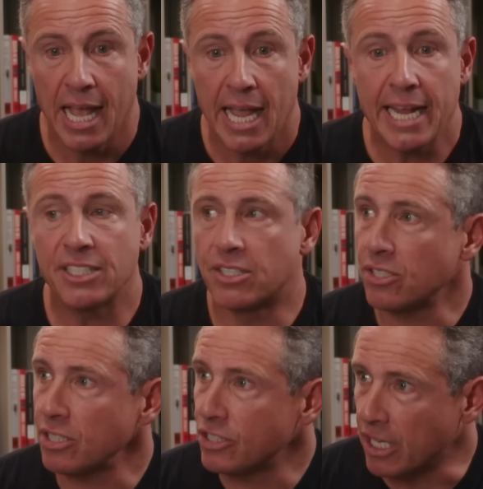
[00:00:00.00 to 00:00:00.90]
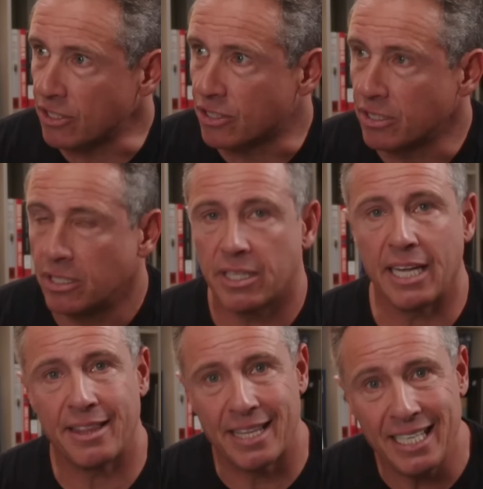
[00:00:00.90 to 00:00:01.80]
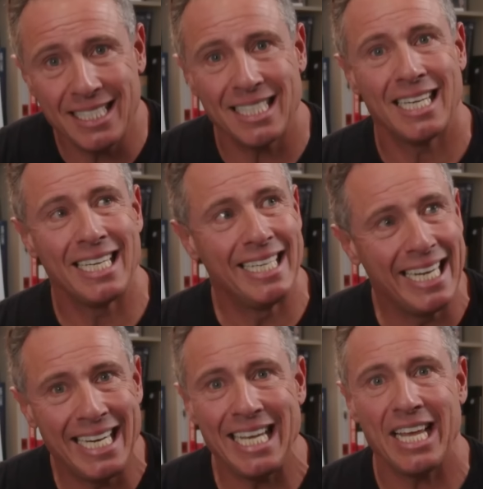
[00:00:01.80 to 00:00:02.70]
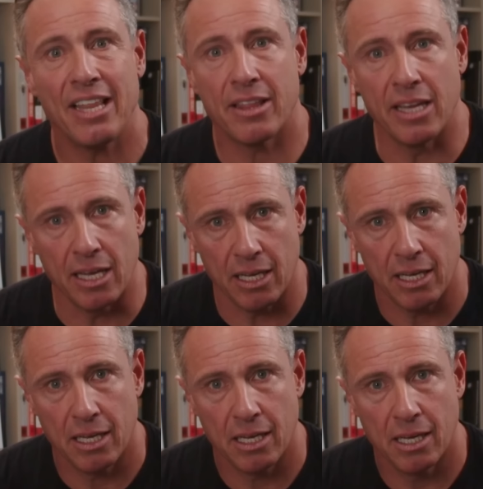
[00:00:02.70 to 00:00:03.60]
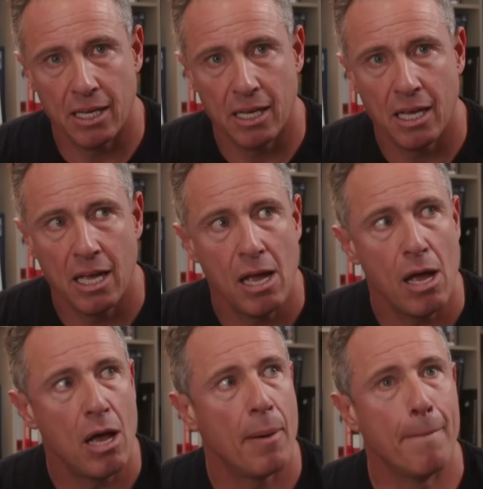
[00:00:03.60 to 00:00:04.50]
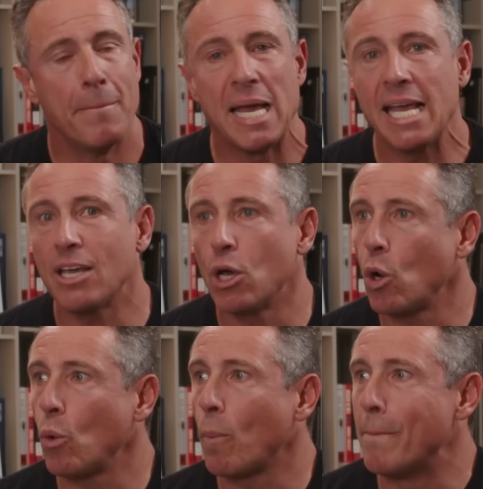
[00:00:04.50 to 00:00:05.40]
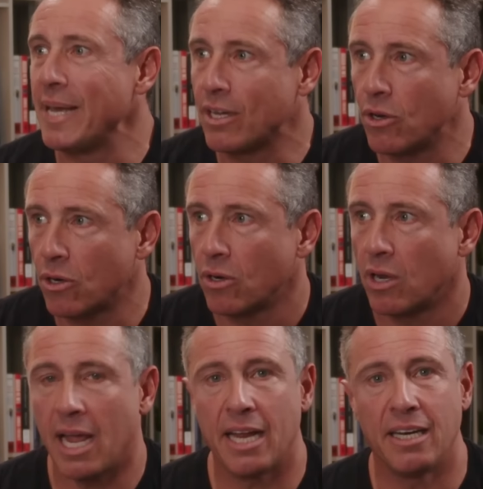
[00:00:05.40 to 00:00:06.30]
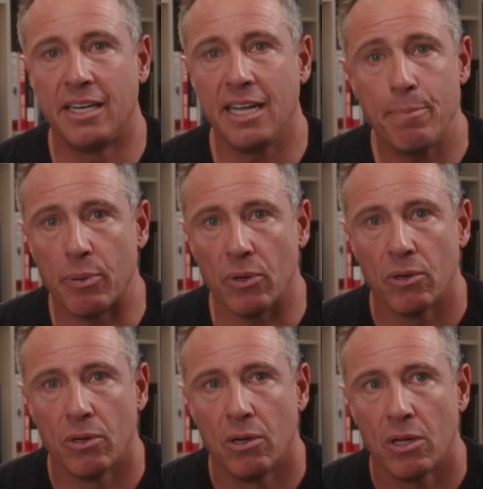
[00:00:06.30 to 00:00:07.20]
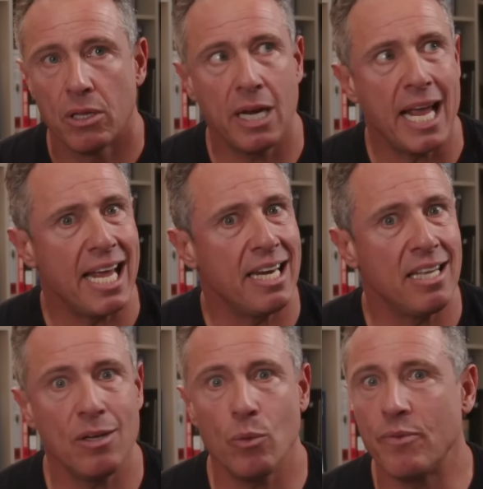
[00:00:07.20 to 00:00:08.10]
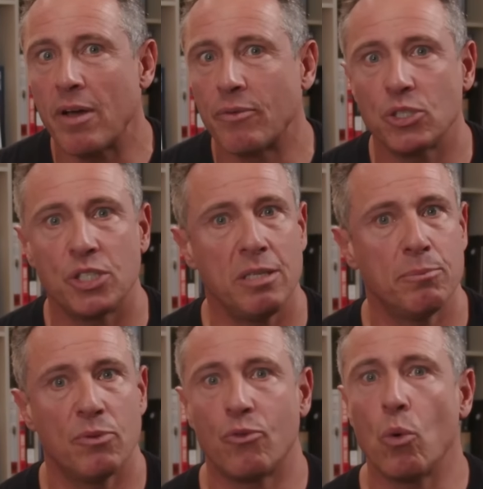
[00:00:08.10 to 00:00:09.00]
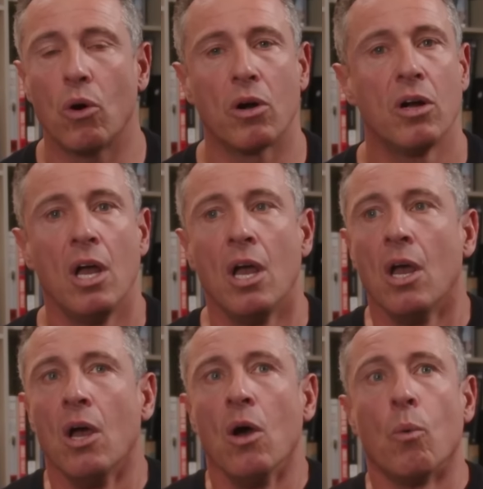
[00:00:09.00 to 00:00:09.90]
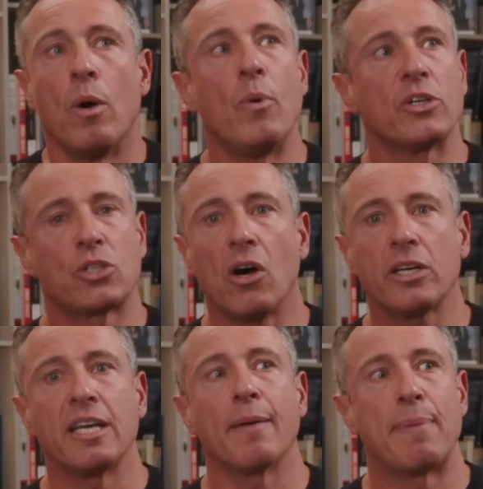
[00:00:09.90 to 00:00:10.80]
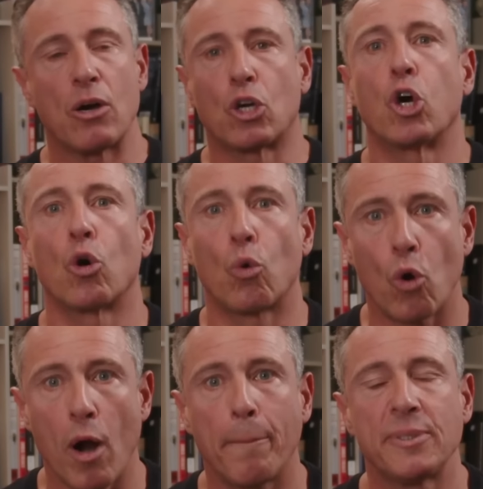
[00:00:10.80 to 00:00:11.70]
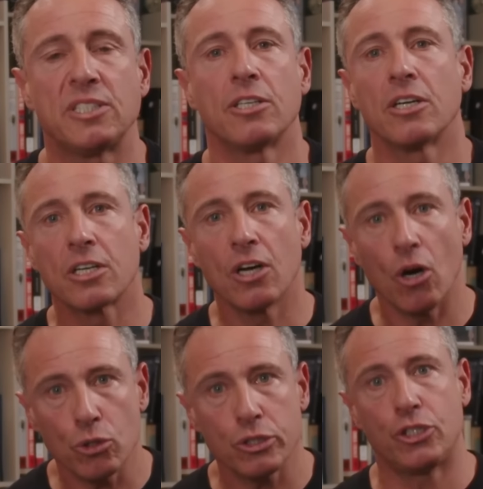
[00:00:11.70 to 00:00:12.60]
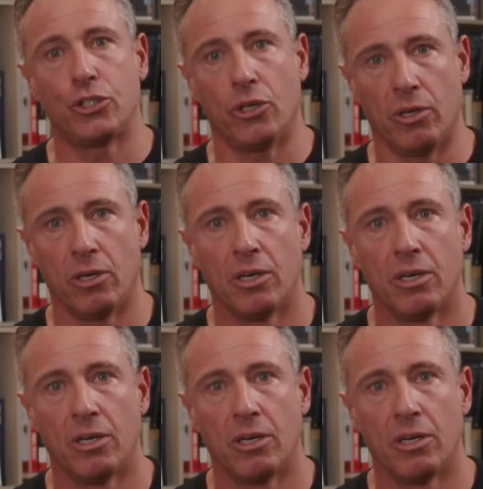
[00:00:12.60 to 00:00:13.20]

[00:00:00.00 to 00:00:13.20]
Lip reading: is the suggestion that this Diddy thing may go bigger and deeper than anything we've ever seen before when we're talking about corrupt culture.